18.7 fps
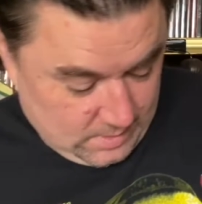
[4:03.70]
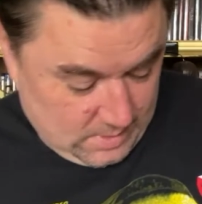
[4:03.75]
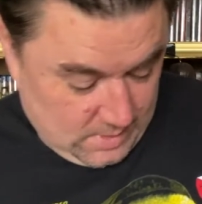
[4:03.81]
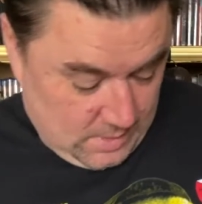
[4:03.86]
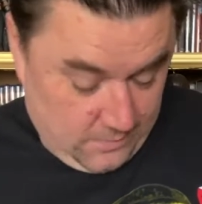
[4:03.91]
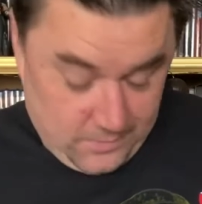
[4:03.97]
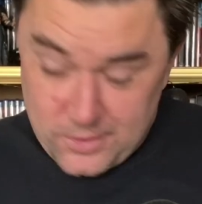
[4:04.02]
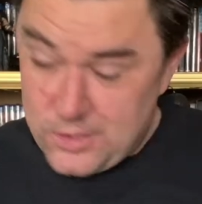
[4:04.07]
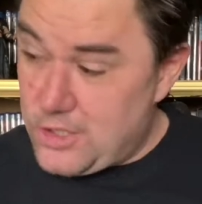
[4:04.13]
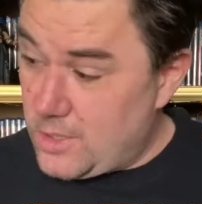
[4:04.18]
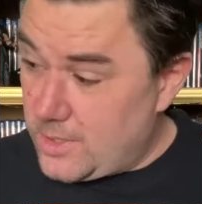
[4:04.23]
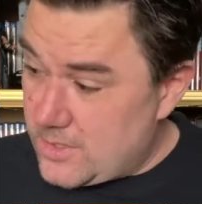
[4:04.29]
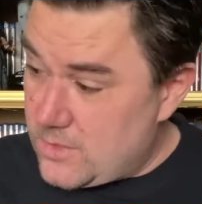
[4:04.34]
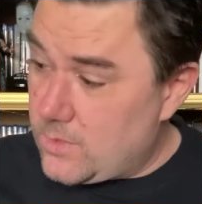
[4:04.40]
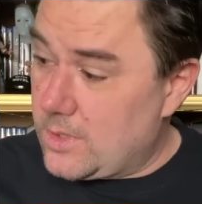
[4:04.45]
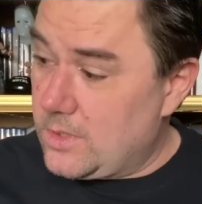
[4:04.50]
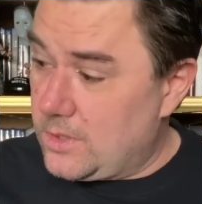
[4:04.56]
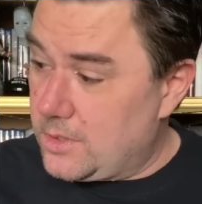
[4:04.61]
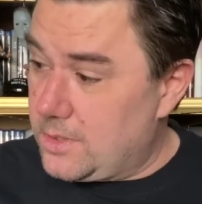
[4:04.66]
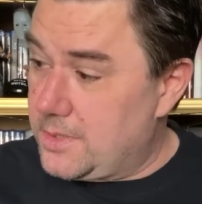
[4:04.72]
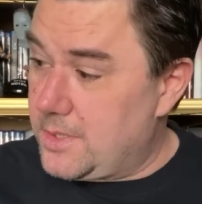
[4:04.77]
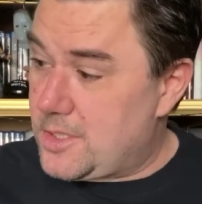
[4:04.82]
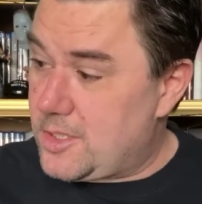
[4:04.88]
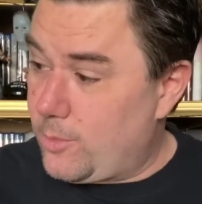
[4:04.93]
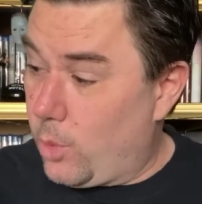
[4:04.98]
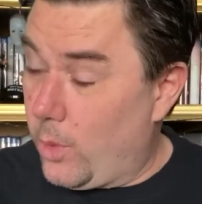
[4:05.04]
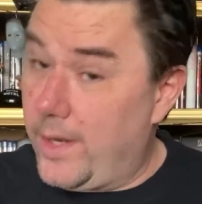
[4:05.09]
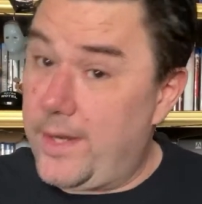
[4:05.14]
The shirts were a little
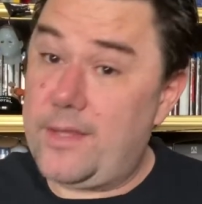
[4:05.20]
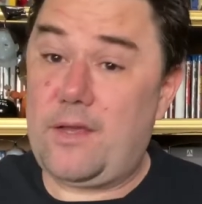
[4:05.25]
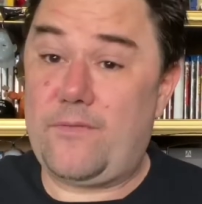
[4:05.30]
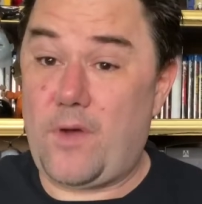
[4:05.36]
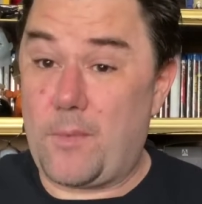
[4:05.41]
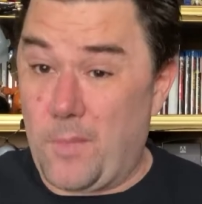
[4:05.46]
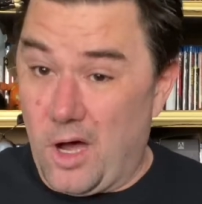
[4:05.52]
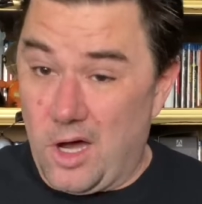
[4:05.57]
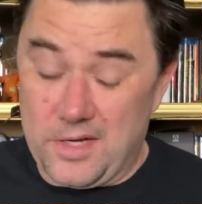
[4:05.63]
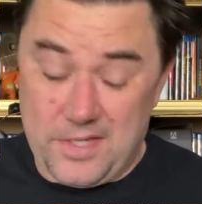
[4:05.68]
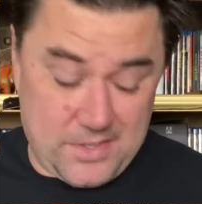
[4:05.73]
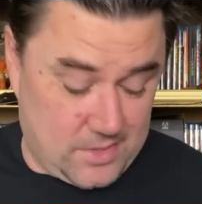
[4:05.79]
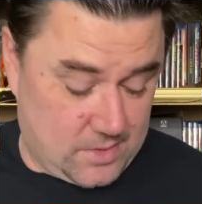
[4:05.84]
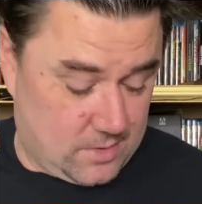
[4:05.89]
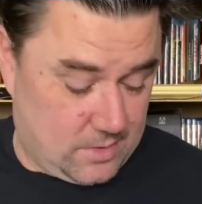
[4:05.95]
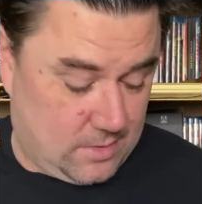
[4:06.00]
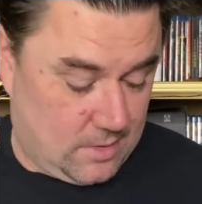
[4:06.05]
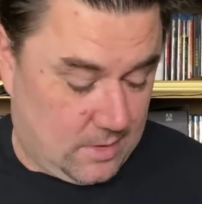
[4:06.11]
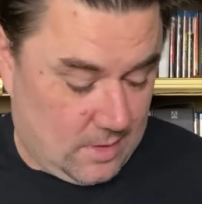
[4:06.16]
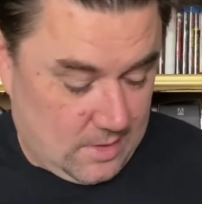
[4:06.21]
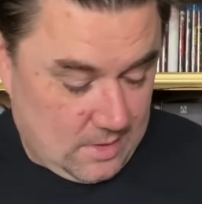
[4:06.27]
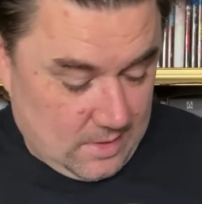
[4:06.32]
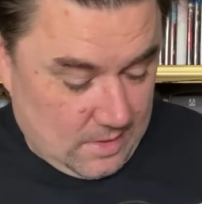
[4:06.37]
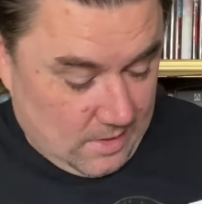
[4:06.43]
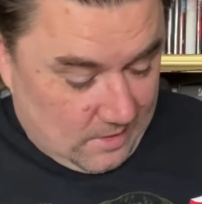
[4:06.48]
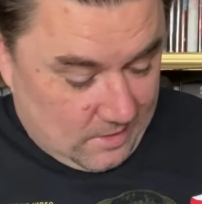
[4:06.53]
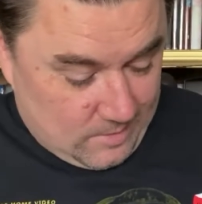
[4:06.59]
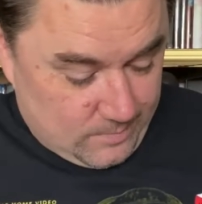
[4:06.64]
disappointing, if I'm honest.
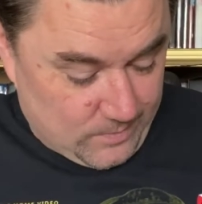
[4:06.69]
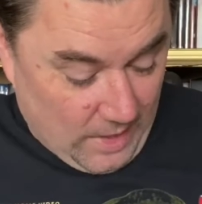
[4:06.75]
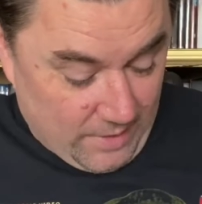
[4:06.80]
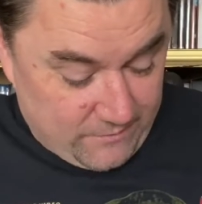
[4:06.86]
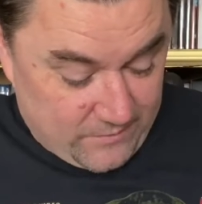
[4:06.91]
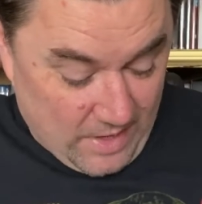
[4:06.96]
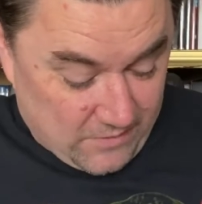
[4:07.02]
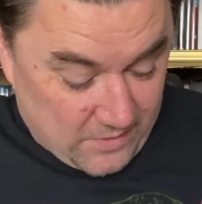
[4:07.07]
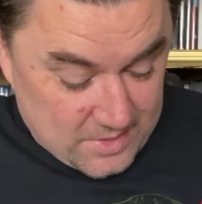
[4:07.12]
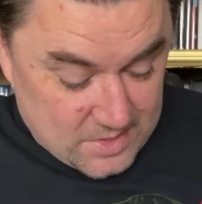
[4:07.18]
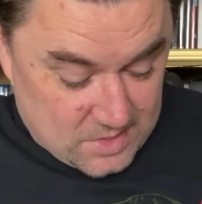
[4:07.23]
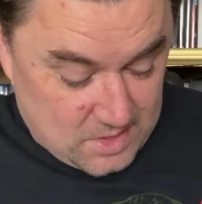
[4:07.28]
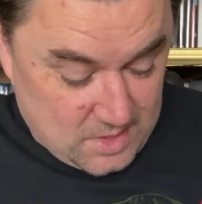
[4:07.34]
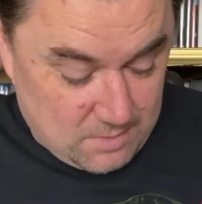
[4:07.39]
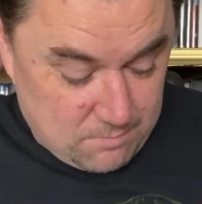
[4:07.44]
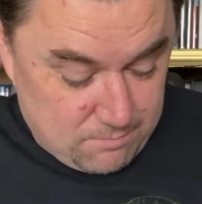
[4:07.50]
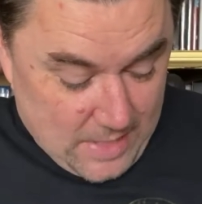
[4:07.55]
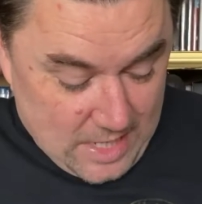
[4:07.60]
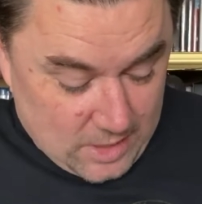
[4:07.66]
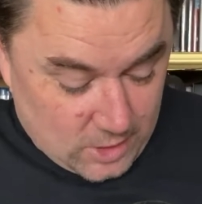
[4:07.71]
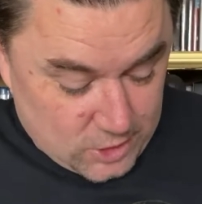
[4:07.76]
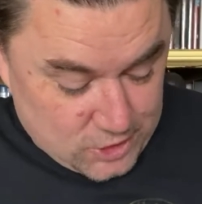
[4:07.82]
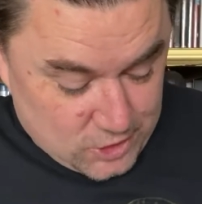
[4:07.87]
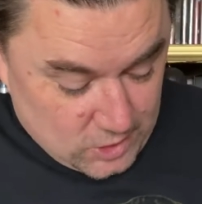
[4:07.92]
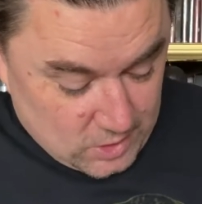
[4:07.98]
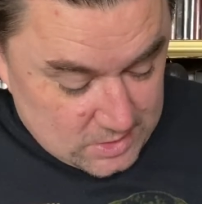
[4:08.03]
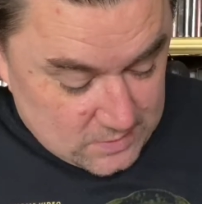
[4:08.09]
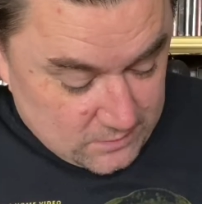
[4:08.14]
I've definitely seen better
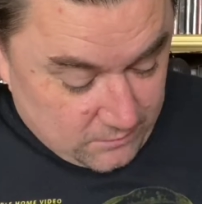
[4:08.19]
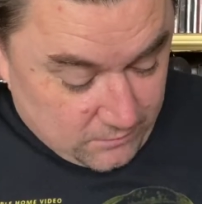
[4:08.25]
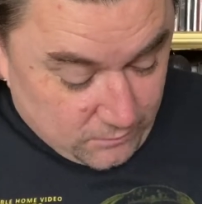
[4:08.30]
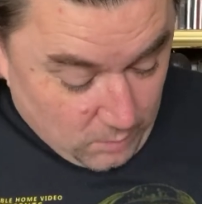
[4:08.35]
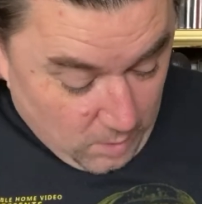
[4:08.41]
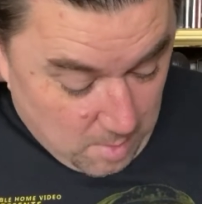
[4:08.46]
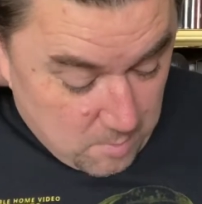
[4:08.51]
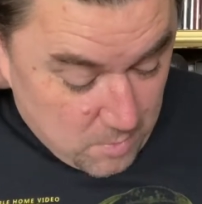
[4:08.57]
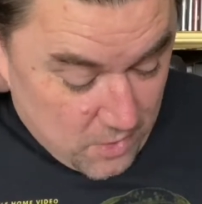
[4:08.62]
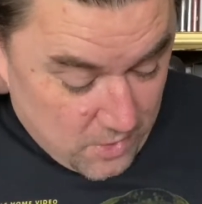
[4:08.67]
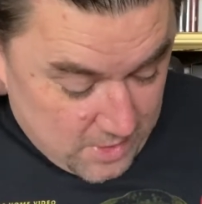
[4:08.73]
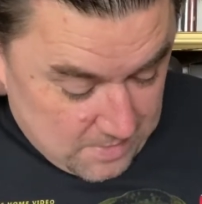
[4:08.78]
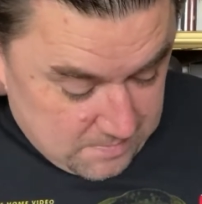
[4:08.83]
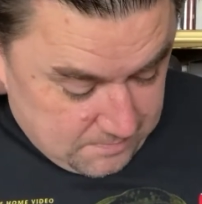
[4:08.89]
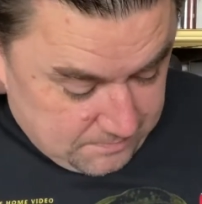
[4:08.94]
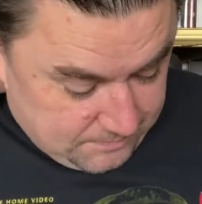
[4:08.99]
shirts from them.